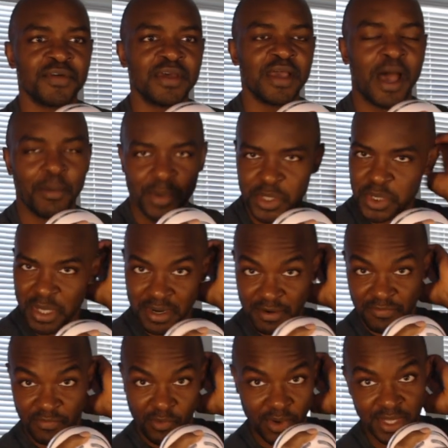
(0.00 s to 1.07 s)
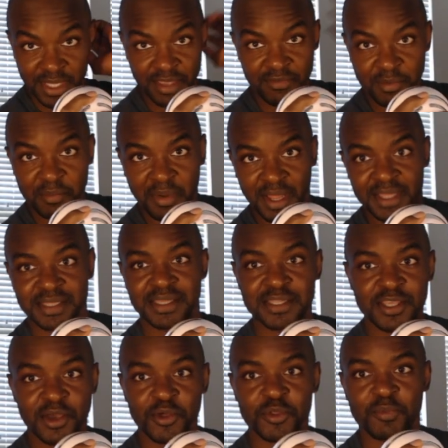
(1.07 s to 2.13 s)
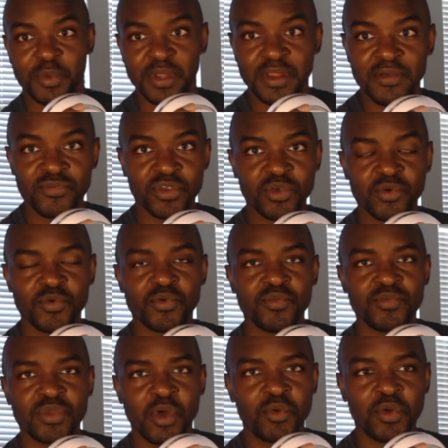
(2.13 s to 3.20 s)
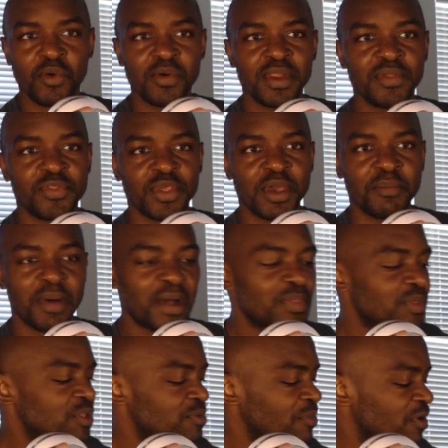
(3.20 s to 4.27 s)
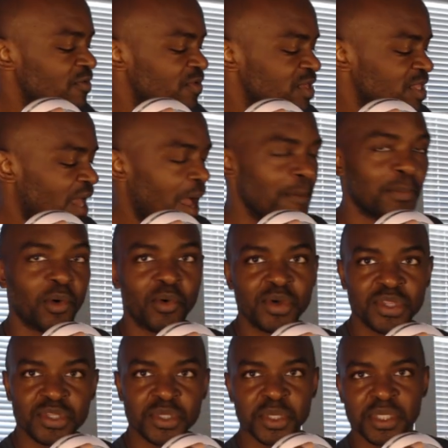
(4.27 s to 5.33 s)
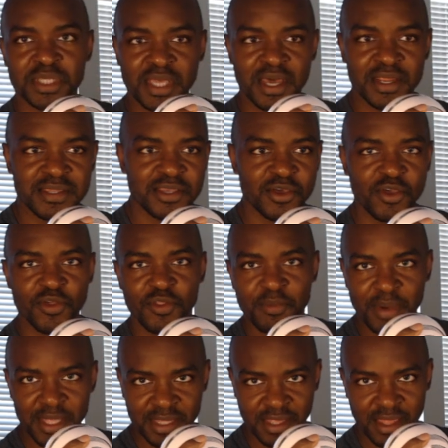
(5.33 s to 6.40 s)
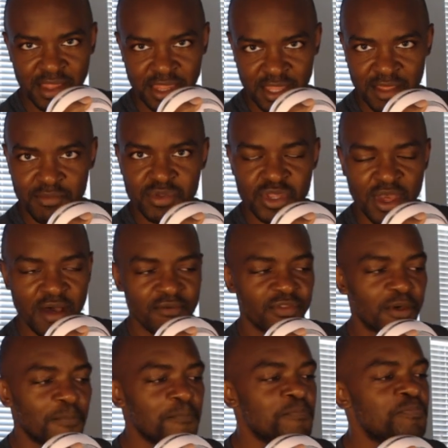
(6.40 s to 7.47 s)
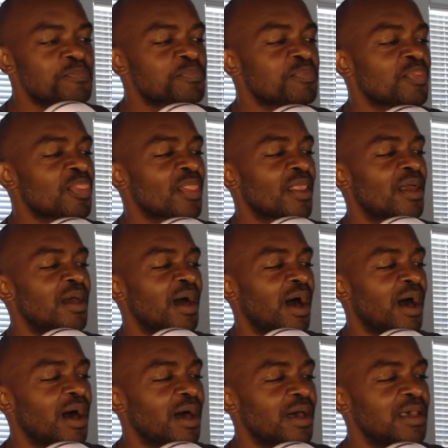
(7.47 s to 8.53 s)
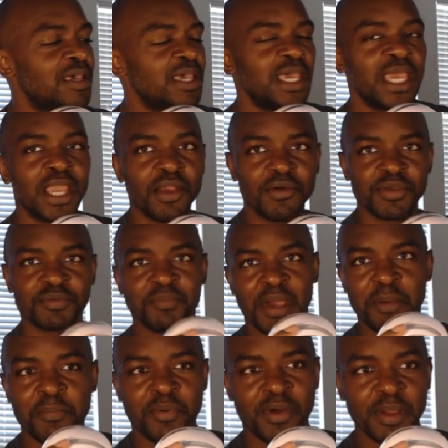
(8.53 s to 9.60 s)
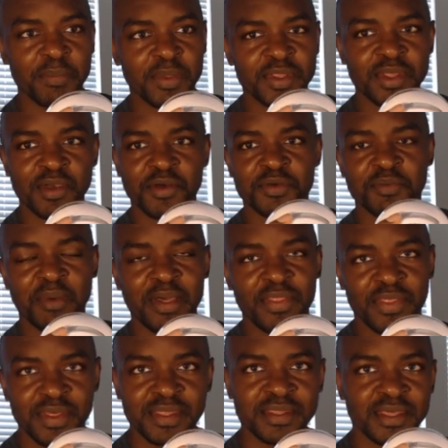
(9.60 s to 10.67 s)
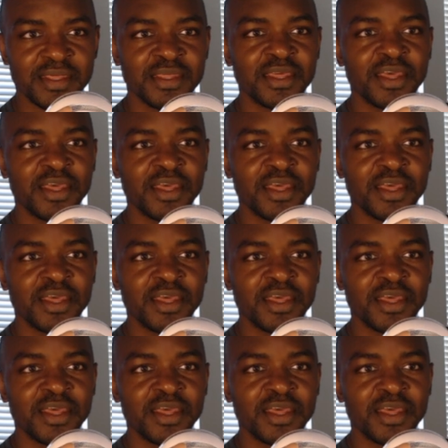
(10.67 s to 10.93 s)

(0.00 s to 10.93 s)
I'm going to try to avoid giving plot details, but if you don't know anything about these movies, I'm going to just kind of tell you the basic themes of them. Here is my premise. Here's my thesis.